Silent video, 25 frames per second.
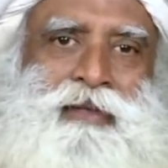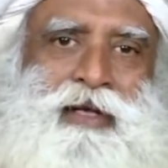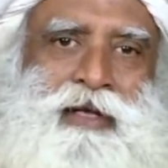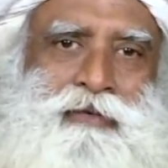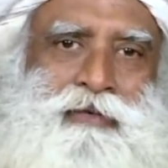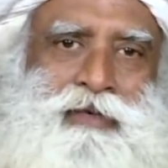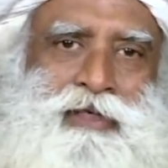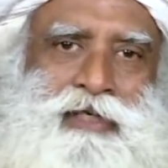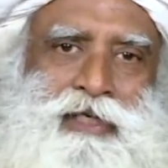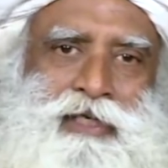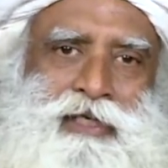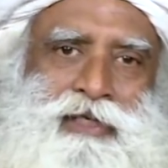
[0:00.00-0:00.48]

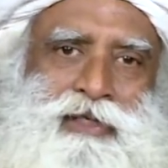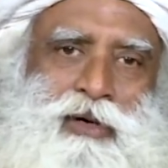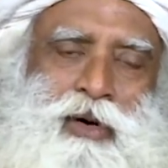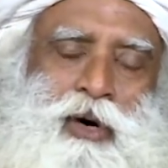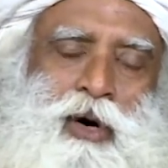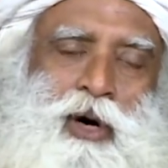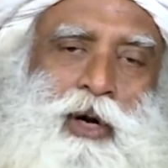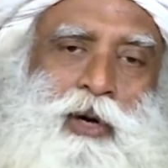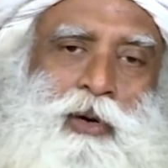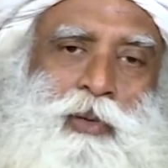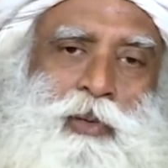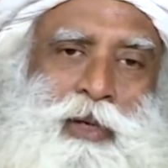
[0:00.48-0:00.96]
which is
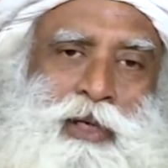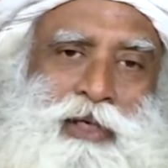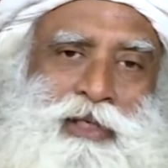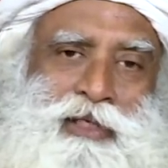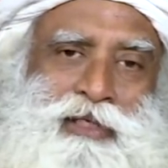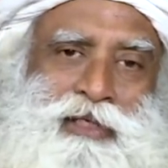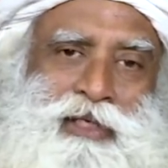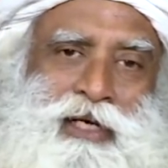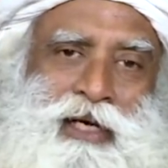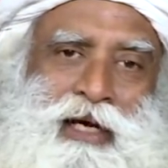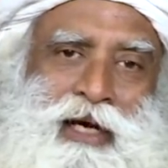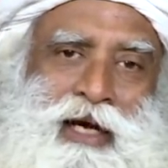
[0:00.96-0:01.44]

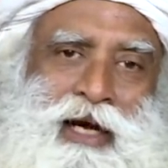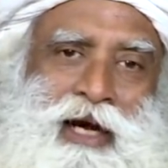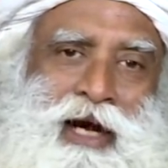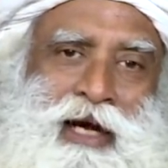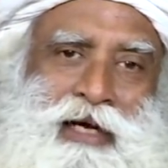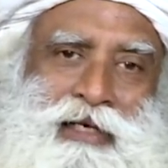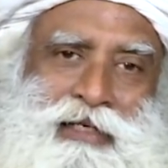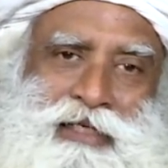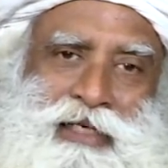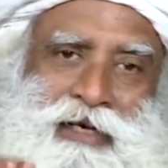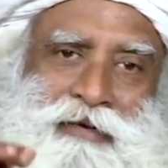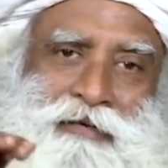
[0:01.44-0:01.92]
always
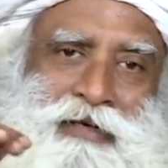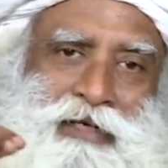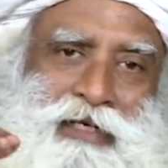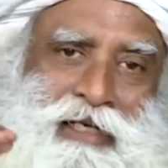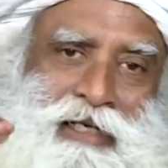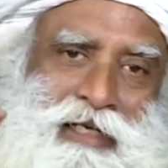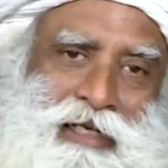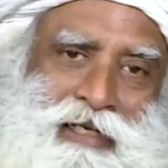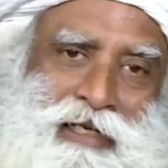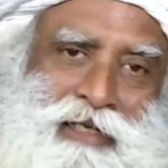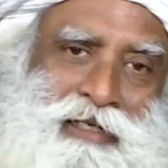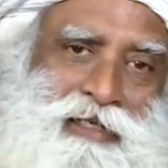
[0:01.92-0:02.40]
at seventy
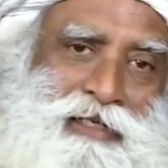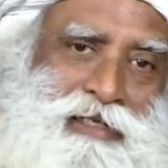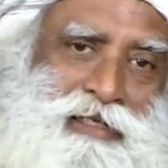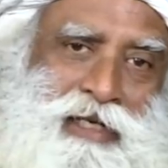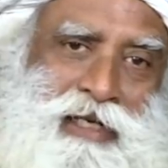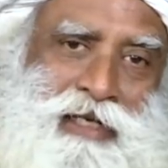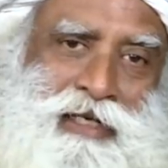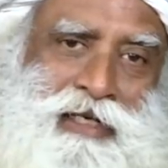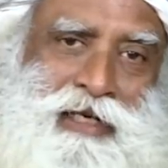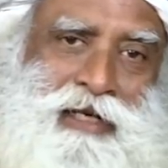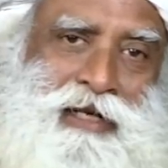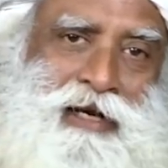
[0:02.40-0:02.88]
degrees
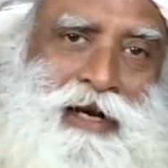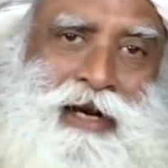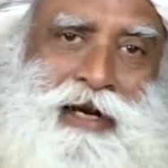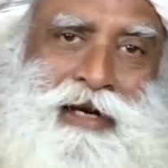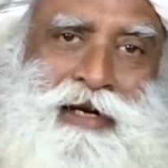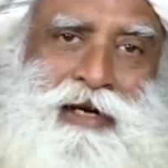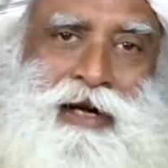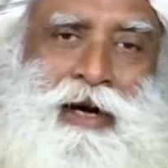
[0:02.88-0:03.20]
centigrade,